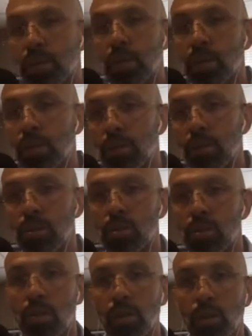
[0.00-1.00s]

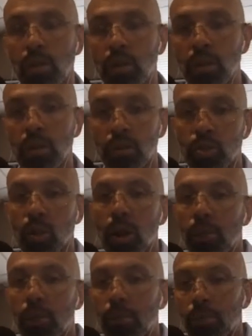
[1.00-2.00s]
a
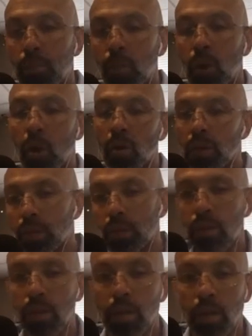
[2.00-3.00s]
shop calling
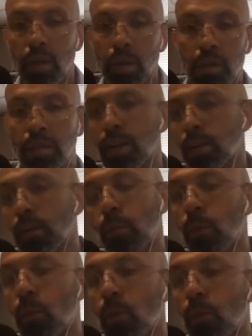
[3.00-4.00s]
and setting up
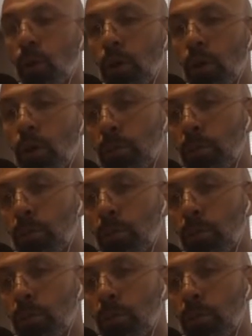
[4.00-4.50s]
appointments for